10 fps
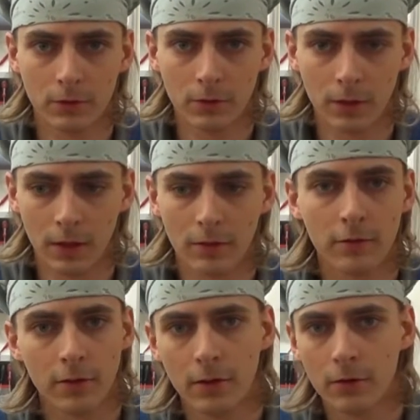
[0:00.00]
can
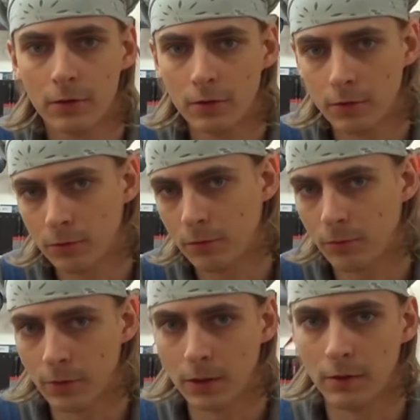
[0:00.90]
see it
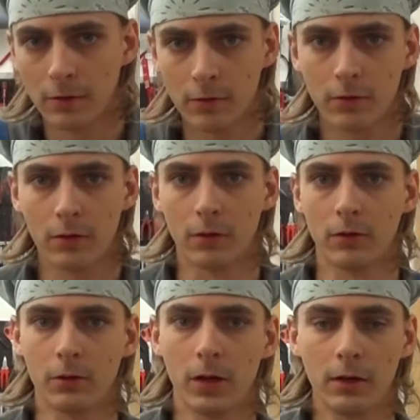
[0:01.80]
when it's
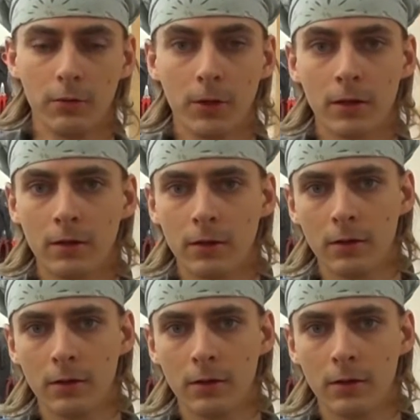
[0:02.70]
not activated.